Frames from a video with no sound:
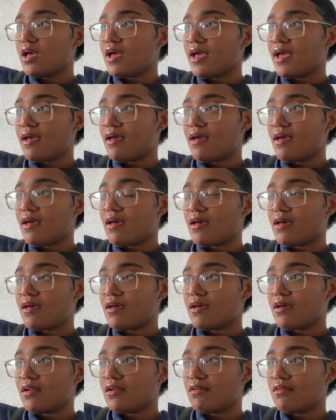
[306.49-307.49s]

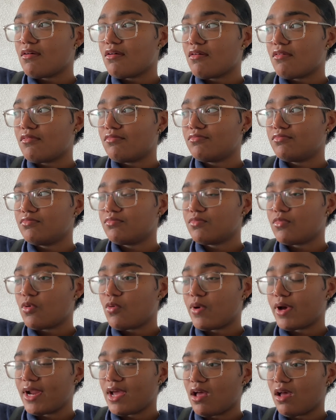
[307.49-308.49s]
And
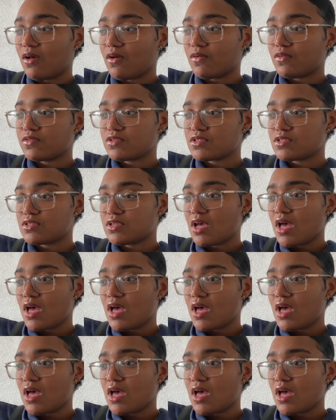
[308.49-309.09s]
what else?